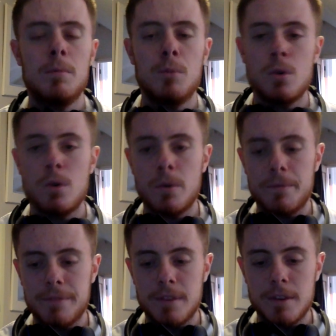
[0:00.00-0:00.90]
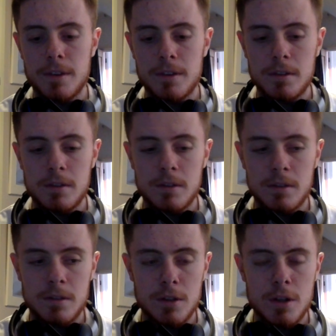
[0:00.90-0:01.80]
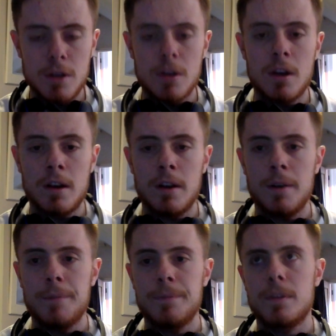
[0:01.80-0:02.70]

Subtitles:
more viewer